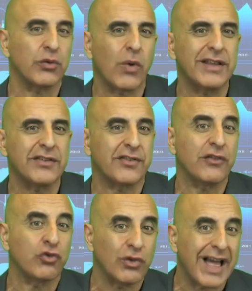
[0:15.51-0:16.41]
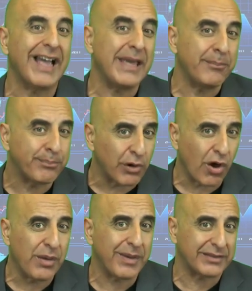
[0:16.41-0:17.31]
one is the July
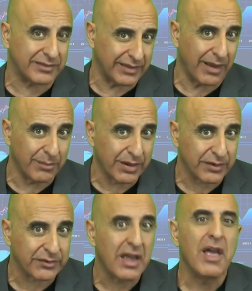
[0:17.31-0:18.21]
employment numbers.